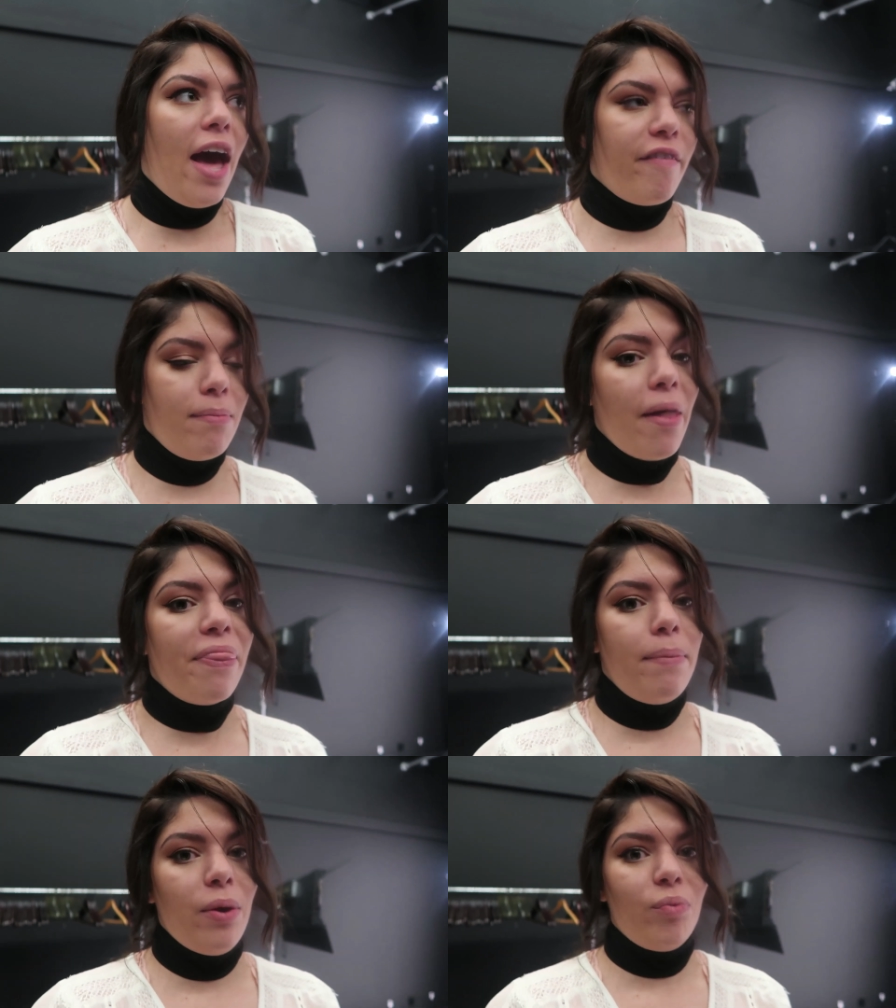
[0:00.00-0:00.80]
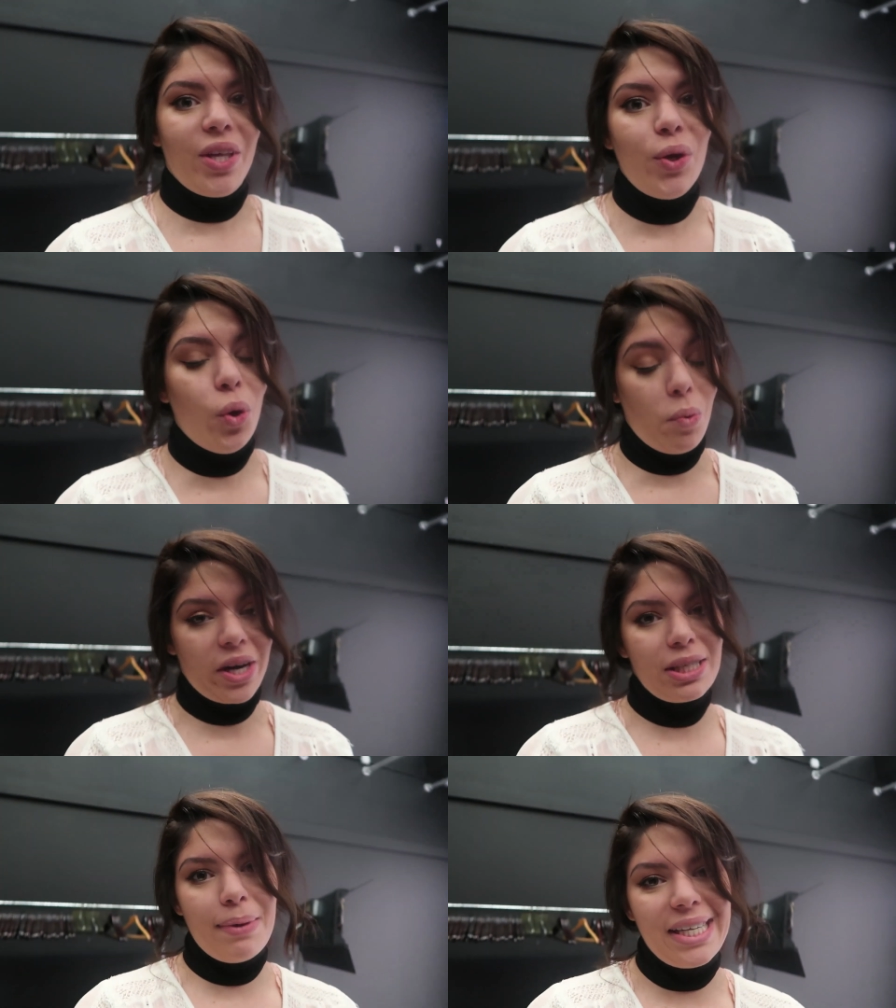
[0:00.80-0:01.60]
every month about really cool
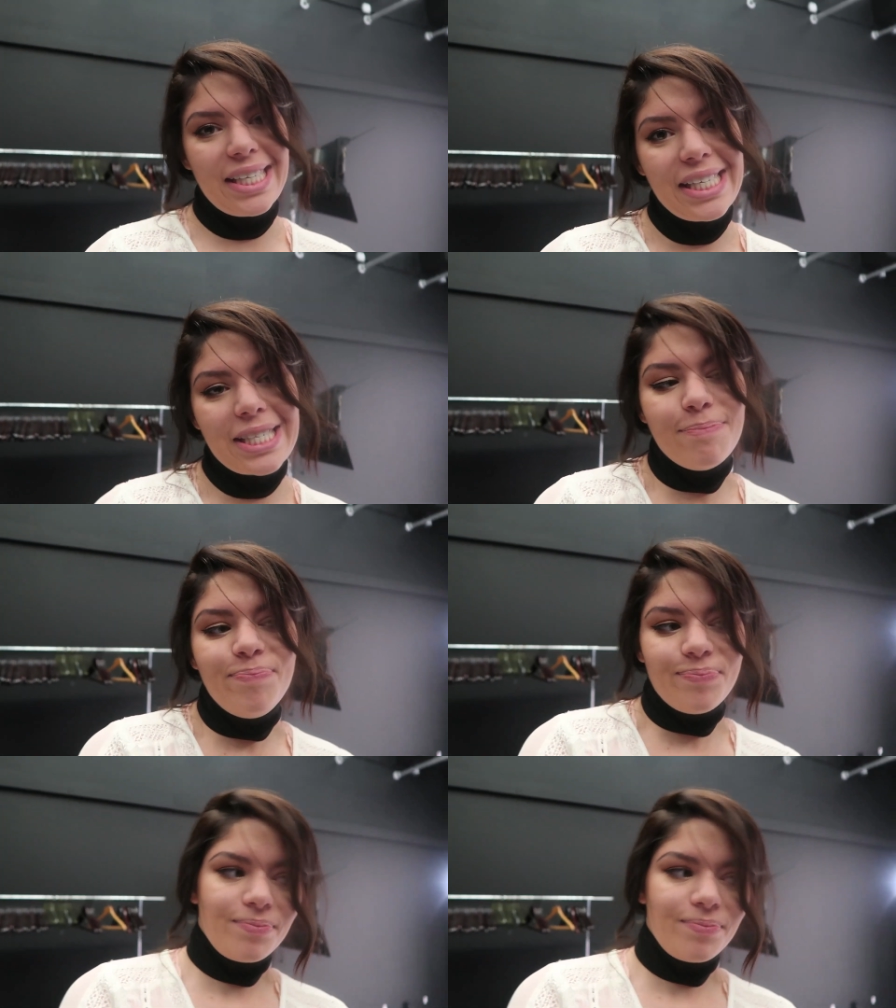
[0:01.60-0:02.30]
workspaces.